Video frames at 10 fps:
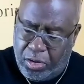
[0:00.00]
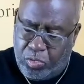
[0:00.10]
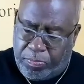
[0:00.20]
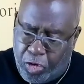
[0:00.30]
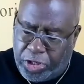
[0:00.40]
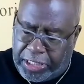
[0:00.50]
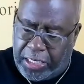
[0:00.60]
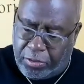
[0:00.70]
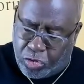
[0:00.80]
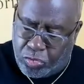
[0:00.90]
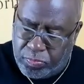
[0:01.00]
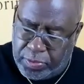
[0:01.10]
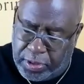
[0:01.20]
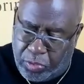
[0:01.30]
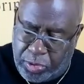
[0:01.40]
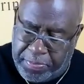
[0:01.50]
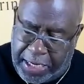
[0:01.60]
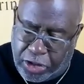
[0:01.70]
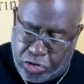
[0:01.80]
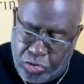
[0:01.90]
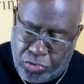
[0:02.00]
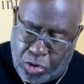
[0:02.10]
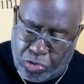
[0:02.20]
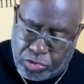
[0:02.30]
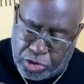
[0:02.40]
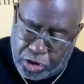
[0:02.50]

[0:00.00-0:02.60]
We're born again anew, that we may do those